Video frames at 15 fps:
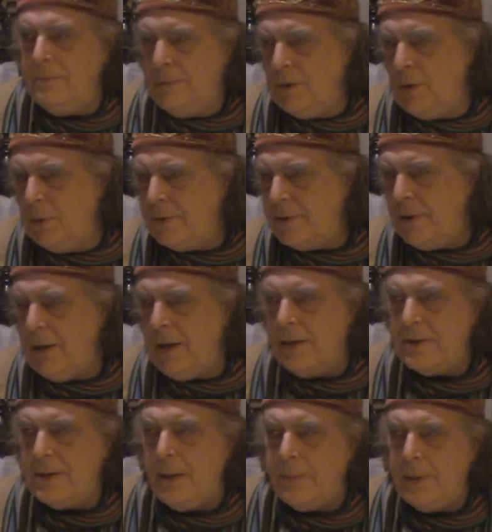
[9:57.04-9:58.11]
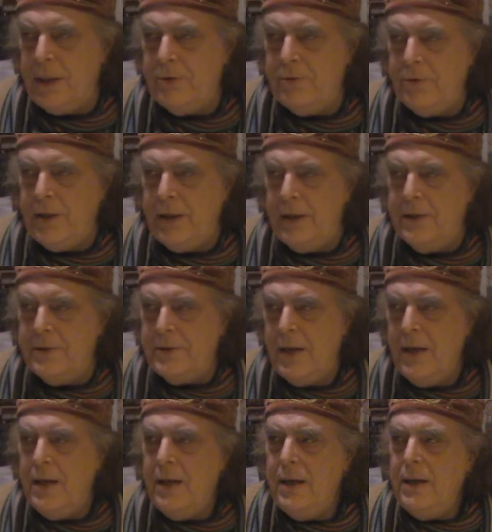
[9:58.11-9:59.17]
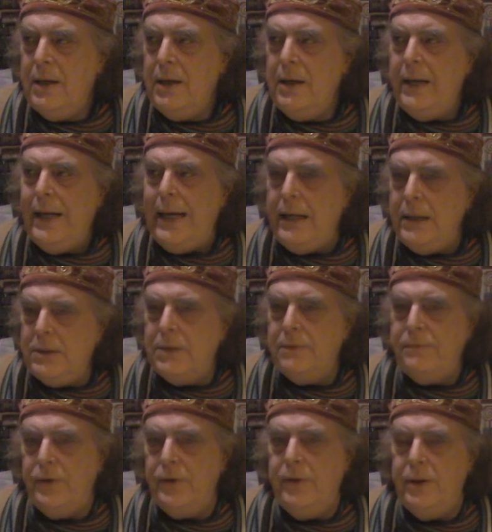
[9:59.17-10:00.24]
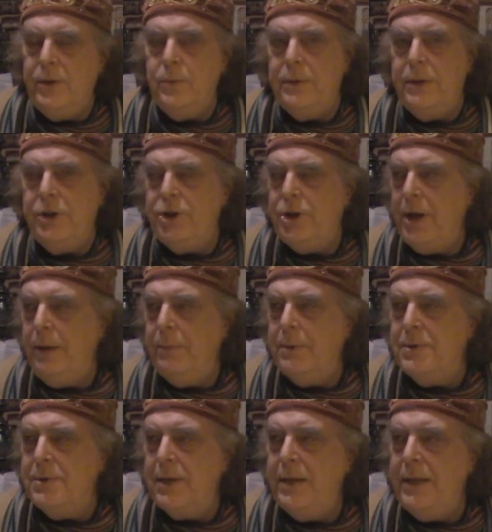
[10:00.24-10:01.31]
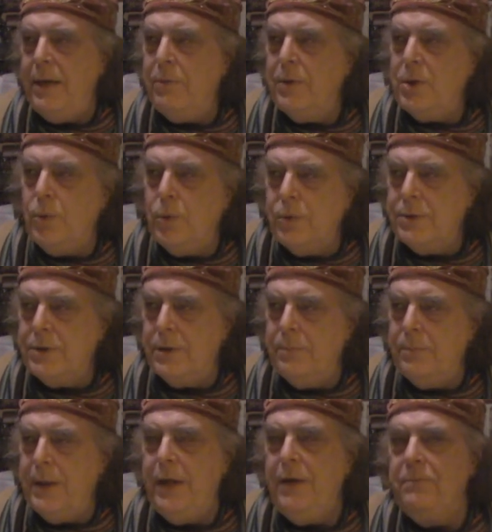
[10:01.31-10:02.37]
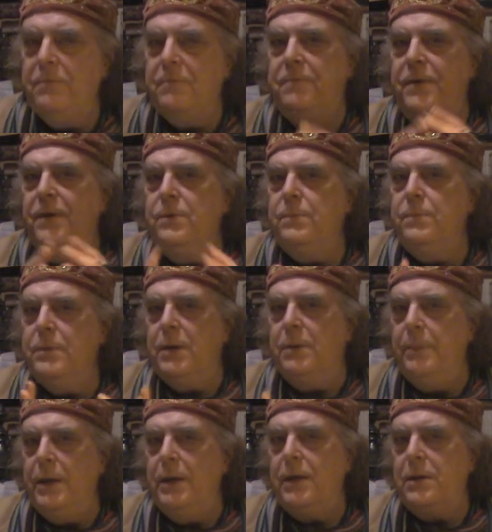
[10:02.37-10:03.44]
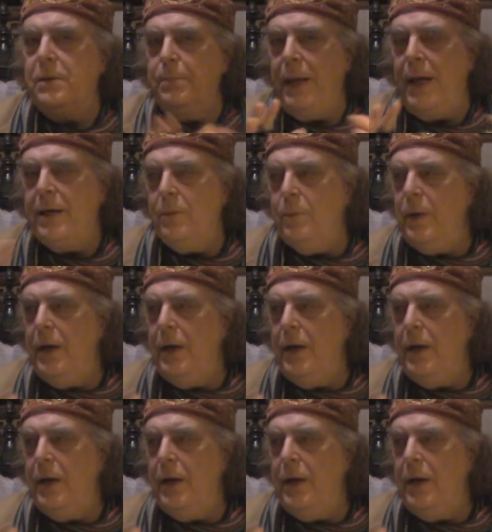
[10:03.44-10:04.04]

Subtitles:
course of the last couple of hundred years, interviewing all these shamans, and they recorded them. They even filmed them in little black and